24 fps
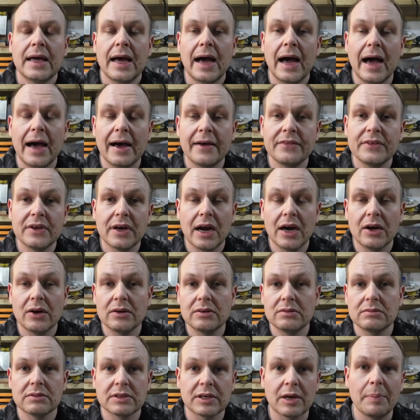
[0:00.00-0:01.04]
and
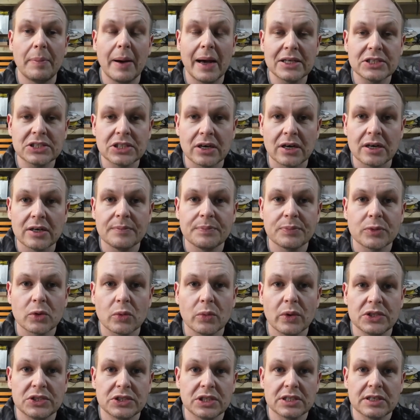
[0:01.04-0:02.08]
our capacitor,
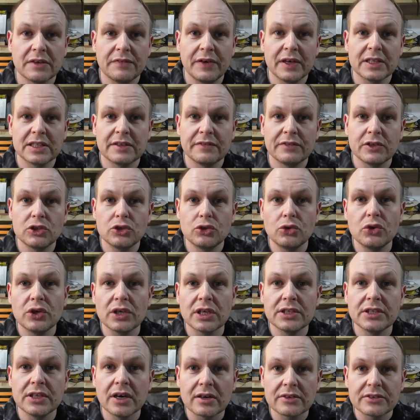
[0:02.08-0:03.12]
which is effectively two
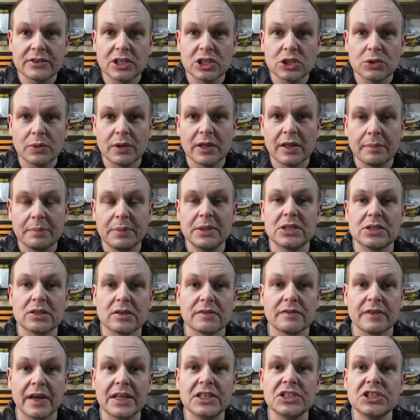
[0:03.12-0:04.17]
conductors with a piece
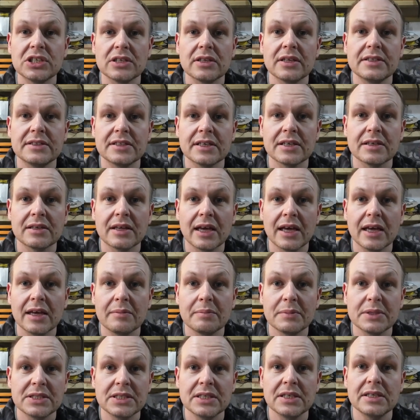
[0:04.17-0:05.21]
of insulating
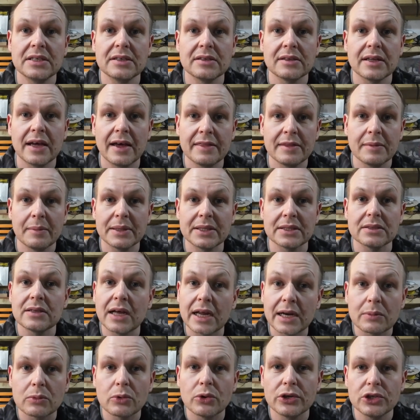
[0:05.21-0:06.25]
material in the middle,
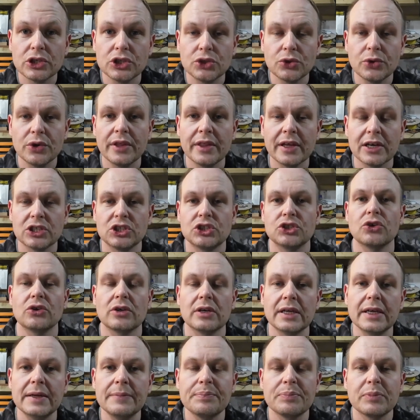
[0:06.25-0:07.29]
and I'm going to show you that
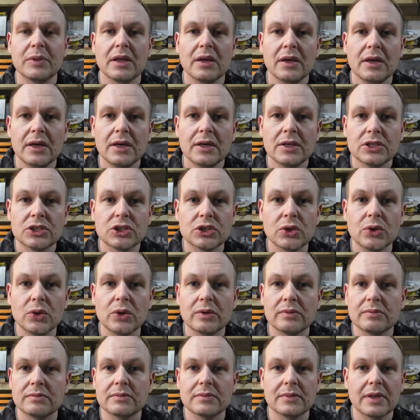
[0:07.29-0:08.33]
shortly.
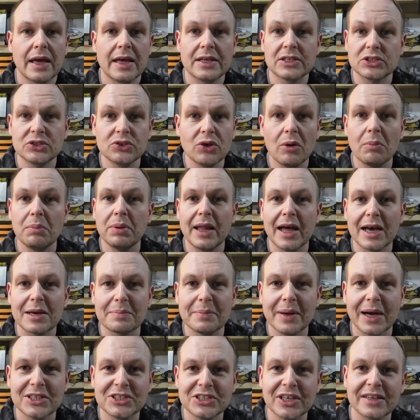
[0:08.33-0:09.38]
So it's not black
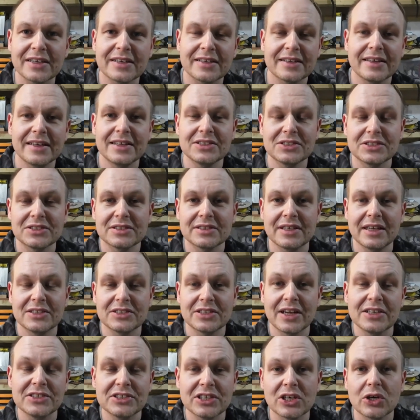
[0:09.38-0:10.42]
magic, it's
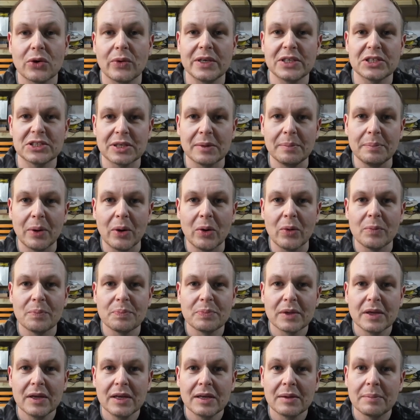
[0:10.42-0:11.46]
actually quite simple,
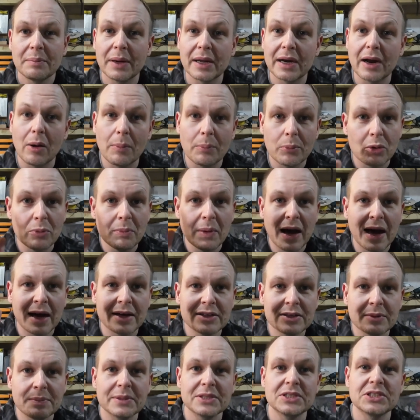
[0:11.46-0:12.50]
but I'll put my
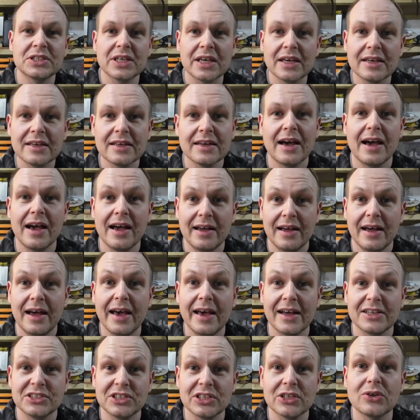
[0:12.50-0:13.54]
hand up and say I
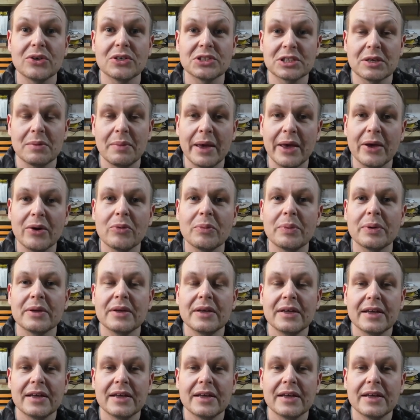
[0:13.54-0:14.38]
actually got some help